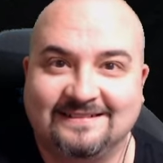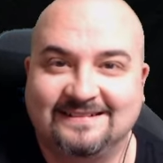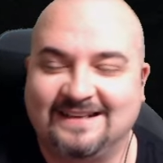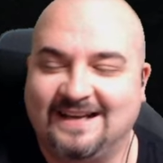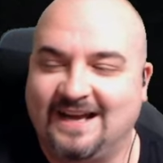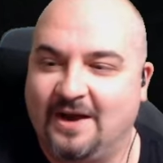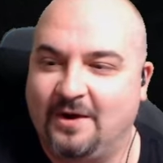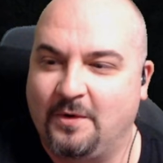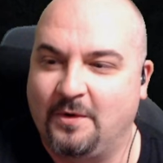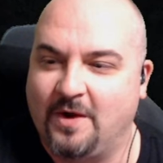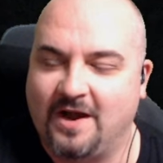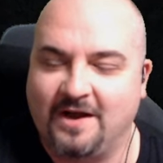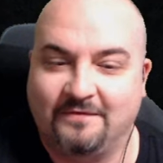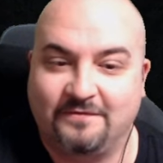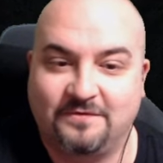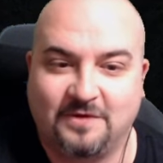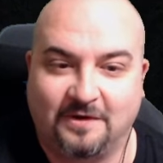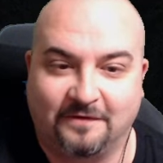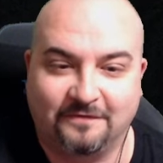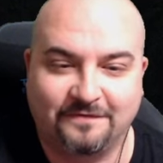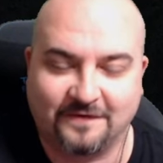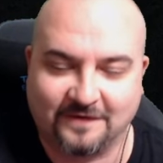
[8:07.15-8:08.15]
Oh, I've
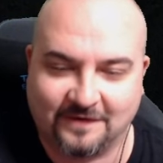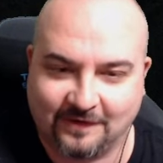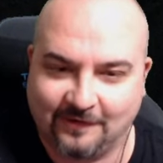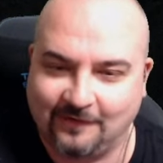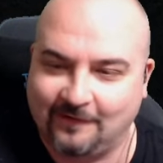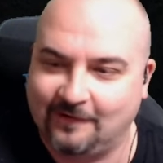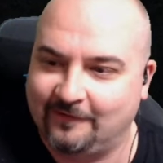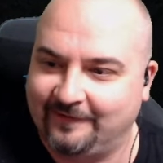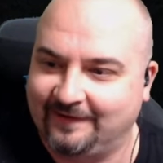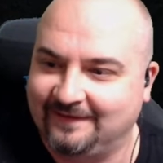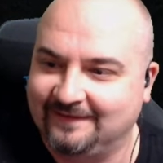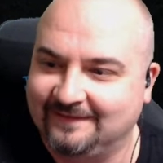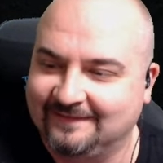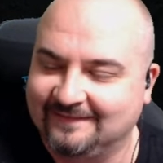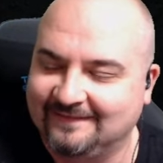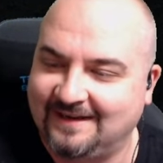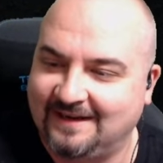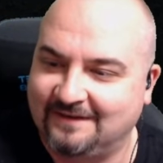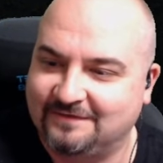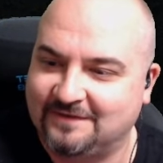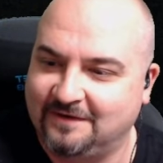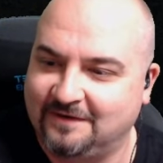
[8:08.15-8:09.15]
gone for glory.
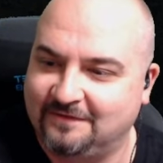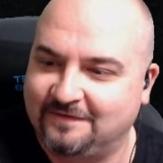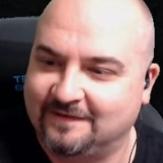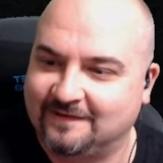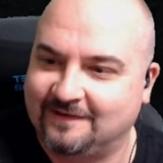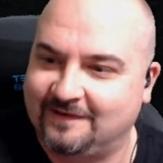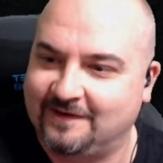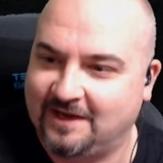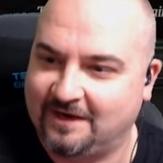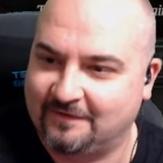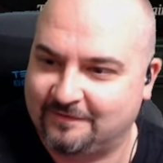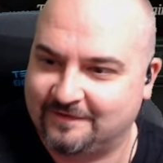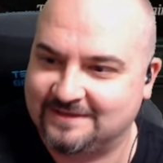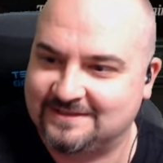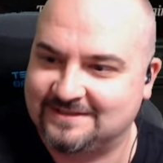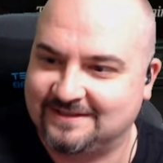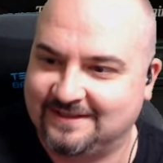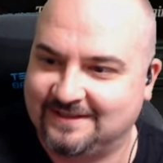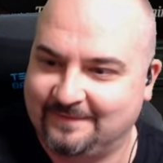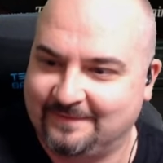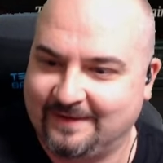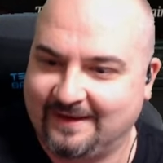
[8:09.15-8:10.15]
I've gone for glory. I've
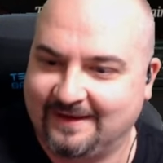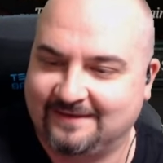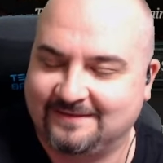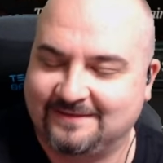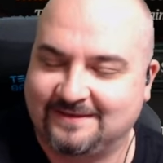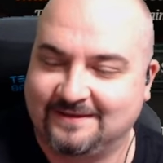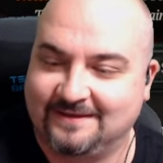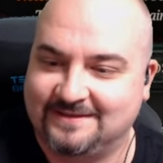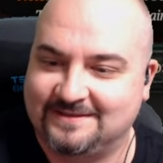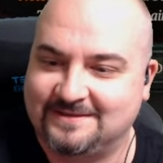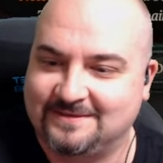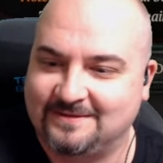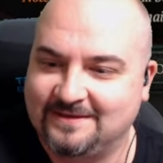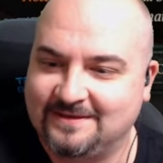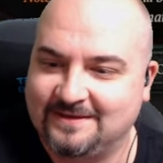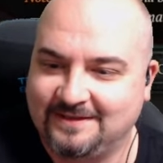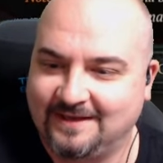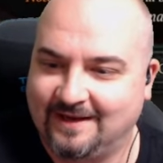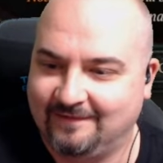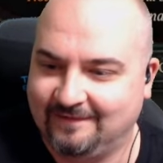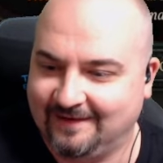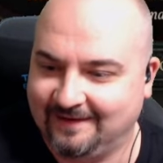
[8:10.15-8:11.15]
risked it, man, because
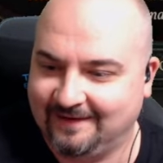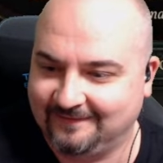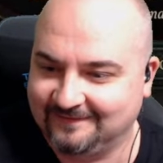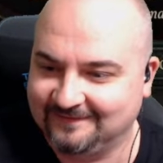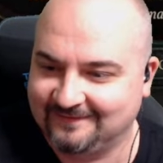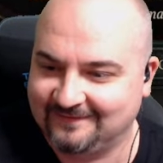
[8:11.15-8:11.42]
YOLO.